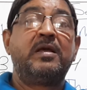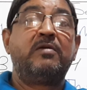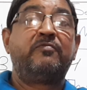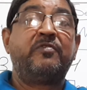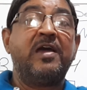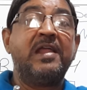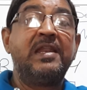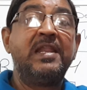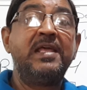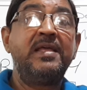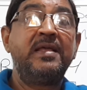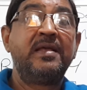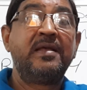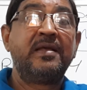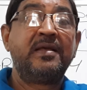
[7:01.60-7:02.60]

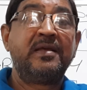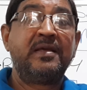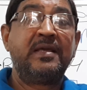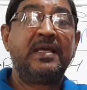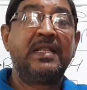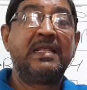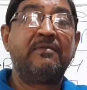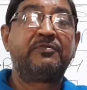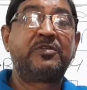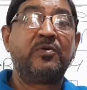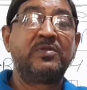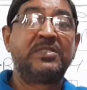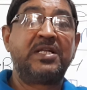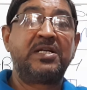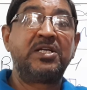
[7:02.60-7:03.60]
finally in
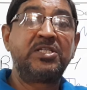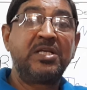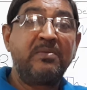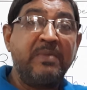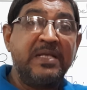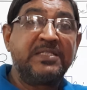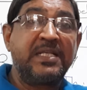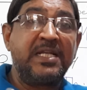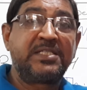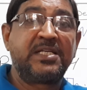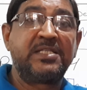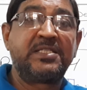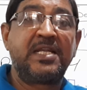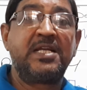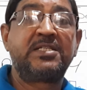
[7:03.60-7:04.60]
F7 generation by
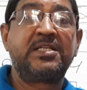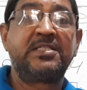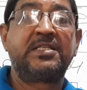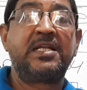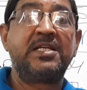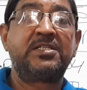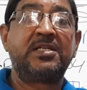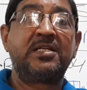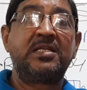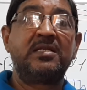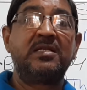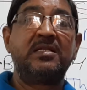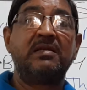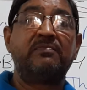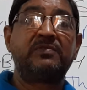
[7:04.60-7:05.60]
selection.
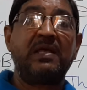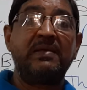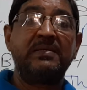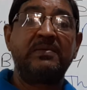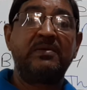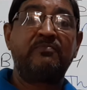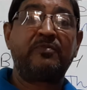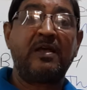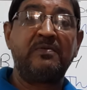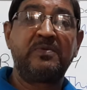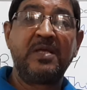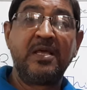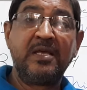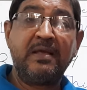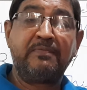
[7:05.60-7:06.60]
In
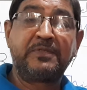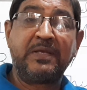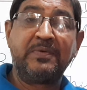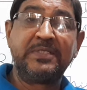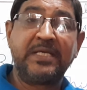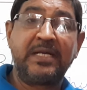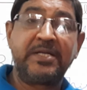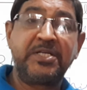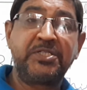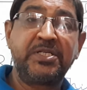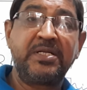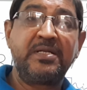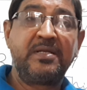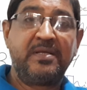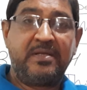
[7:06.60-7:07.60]
F7
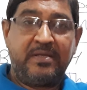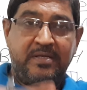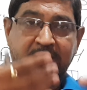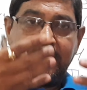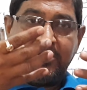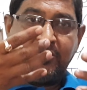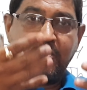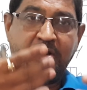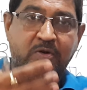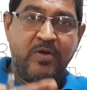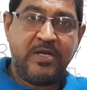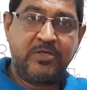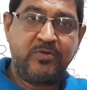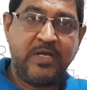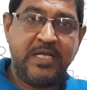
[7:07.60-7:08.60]
generation, you are
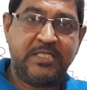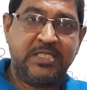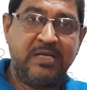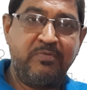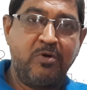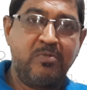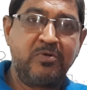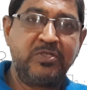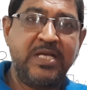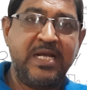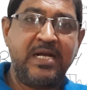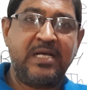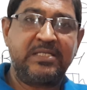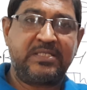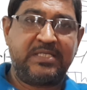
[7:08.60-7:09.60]
going to achieve
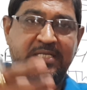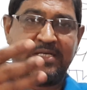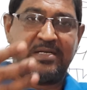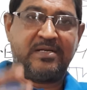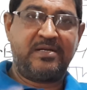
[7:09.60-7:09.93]
homozygosity.